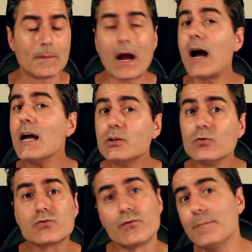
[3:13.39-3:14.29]
I
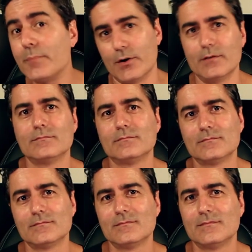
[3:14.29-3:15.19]
use Reaper,
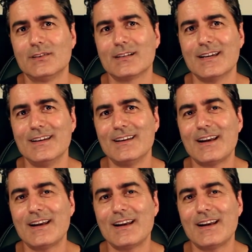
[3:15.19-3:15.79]
okay?